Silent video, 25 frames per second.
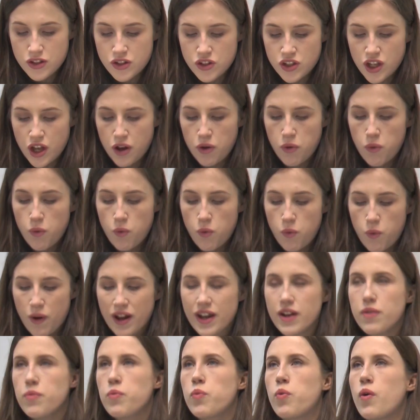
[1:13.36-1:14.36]
So,
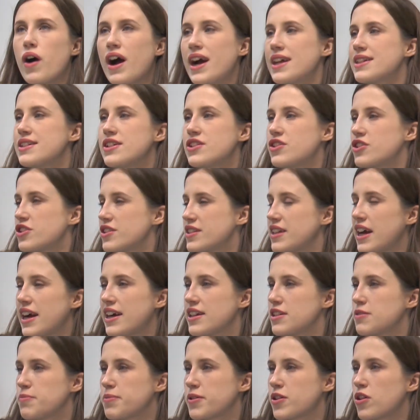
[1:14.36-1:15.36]
when and why did you
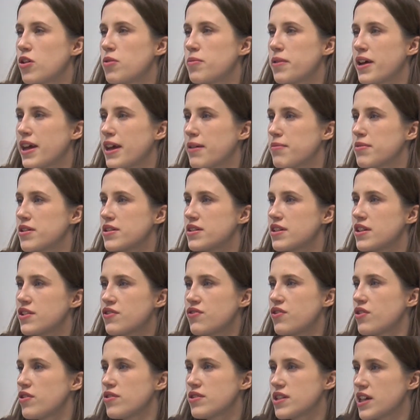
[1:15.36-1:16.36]
decide to become a
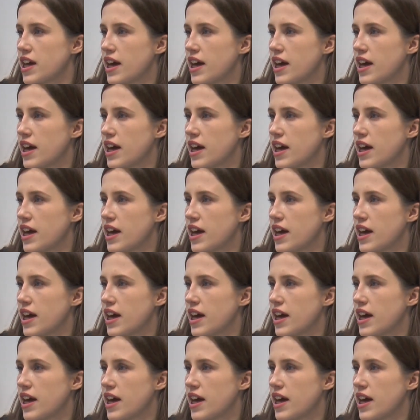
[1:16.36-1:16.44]
hypnotist full